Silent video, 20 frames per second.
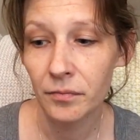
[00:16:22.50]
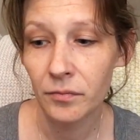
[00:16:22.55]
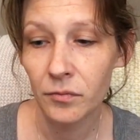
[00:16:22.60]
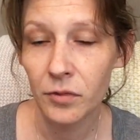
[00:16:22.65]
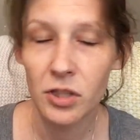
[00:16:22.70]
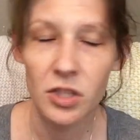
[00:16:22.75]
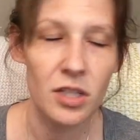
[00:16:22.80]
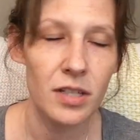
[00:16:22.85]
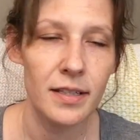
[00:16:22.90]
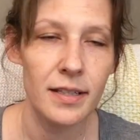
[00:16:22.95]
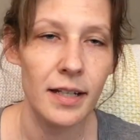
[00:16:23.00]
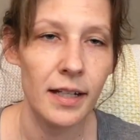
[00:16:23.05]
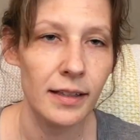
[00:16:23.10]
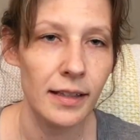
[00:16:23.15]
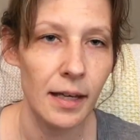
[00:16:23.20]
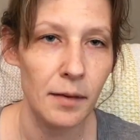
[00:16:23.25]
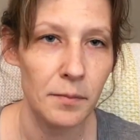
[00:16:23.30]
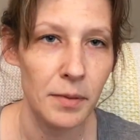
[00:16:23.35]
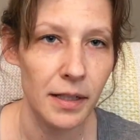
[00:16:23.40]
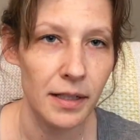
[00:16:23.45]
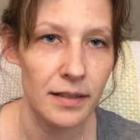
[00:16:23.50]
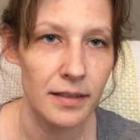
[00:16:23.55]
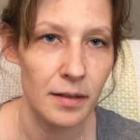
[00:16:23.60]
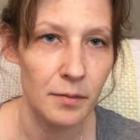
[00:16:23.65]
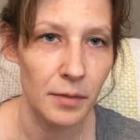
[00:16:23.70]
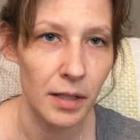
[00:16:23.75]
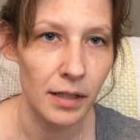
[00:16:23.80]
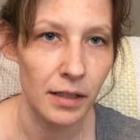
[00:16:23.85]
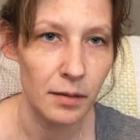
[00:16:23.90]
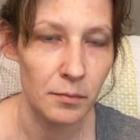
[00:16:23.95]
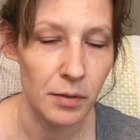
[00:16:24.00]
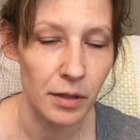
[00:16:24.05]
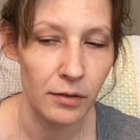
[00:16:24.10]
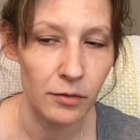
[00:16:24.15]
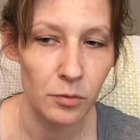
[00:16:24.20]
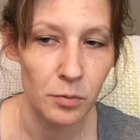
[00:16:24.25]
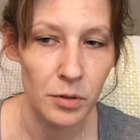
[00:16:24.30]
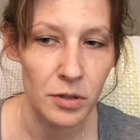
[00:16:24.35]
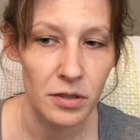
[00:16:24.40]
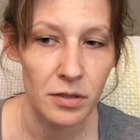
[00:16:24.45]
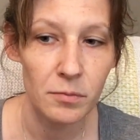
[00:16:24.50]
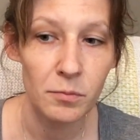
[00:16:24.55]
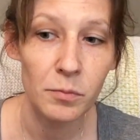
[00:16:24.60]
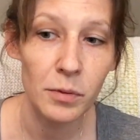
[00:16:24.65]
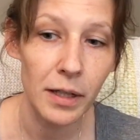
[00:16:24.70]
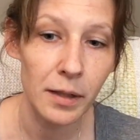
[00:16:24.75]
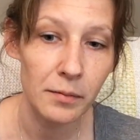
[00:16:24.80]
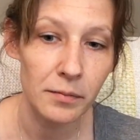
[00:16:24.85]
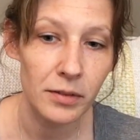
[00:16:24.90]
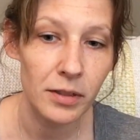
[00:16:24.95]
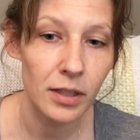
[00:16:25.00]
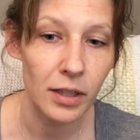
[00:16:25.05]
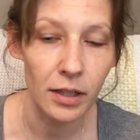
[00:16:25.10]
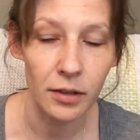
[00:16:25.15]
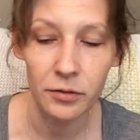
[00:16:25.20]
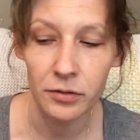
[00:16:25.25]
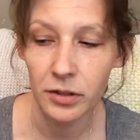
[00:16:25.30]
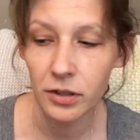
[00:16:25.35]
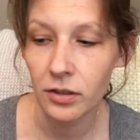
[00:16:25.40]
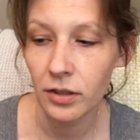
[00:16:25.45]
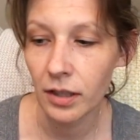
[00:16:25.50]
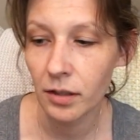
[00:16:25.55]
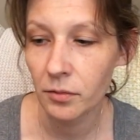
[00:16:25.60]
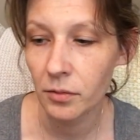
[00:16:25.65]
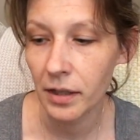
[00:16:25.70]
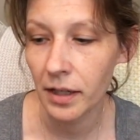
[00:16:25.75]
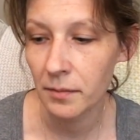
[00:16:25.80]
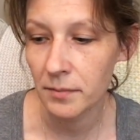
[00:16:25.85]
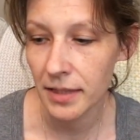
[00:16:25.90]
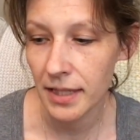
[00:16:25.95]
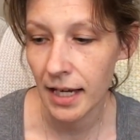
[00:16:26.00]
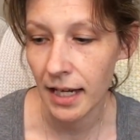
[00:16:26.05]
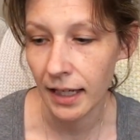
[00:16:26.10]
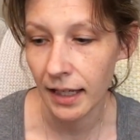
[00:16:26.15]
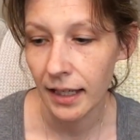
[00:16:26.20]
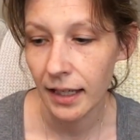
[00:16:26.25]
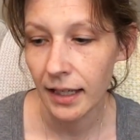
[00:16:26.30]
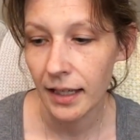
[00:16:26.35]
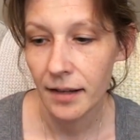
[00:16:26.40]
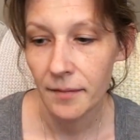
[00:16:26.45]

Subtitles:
which is not that big because I'm not that big of a person, but you get what I'm saying.